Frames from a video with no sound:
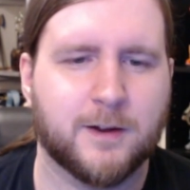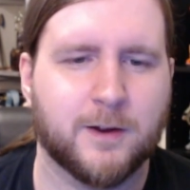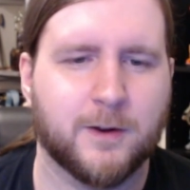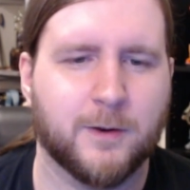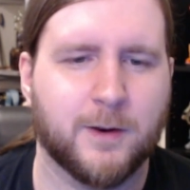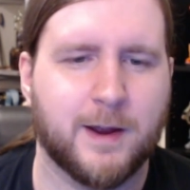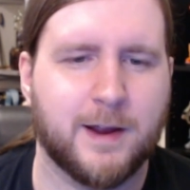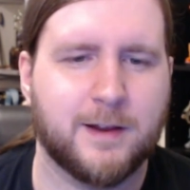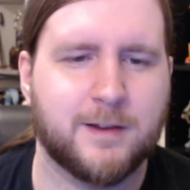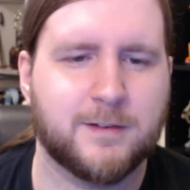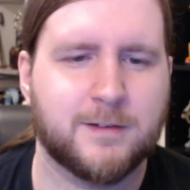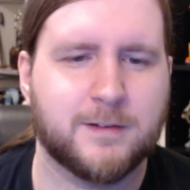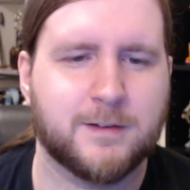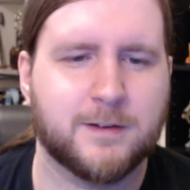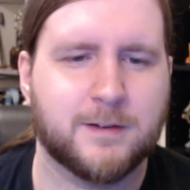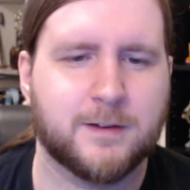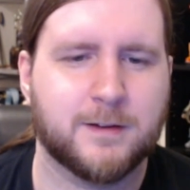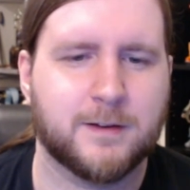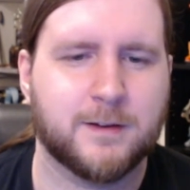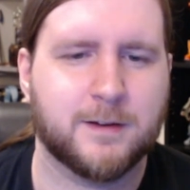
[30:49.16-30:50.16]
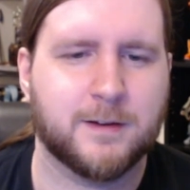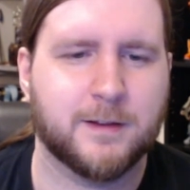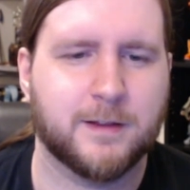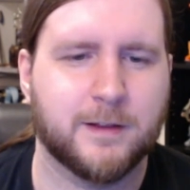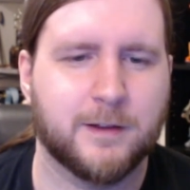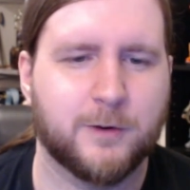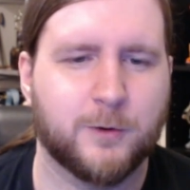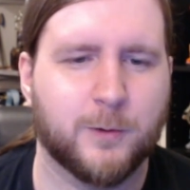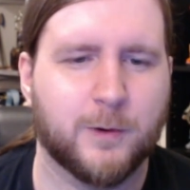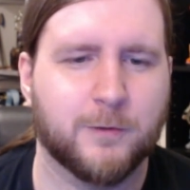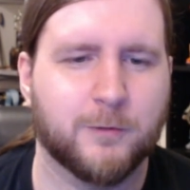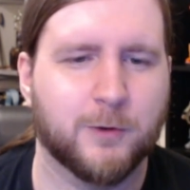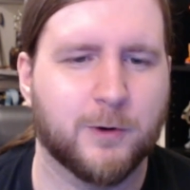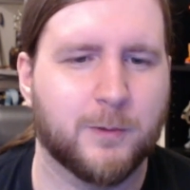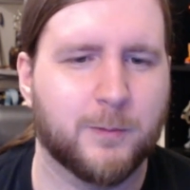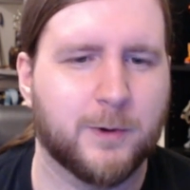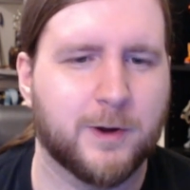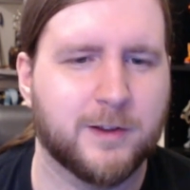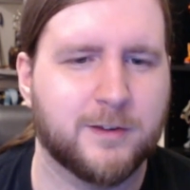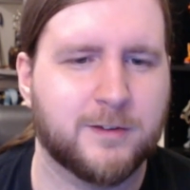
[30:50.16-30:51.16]
Alright. And then whoever
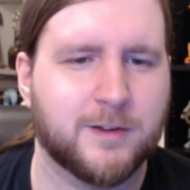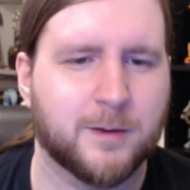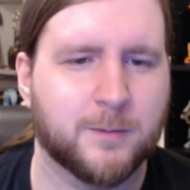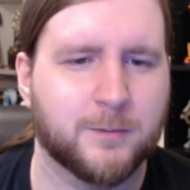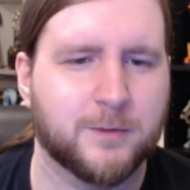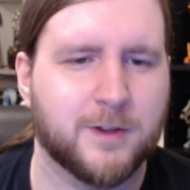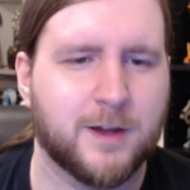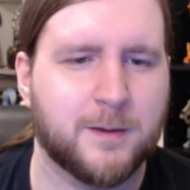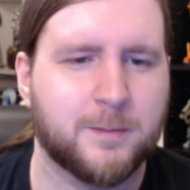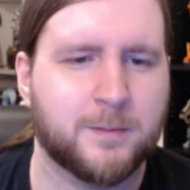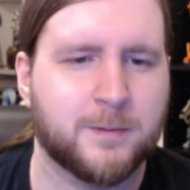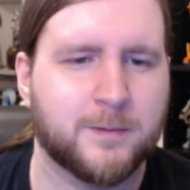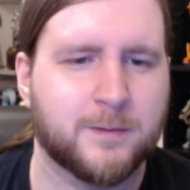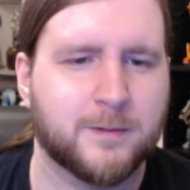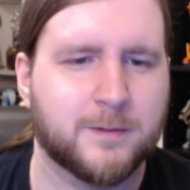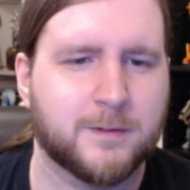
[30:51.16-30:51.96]
it was comes up.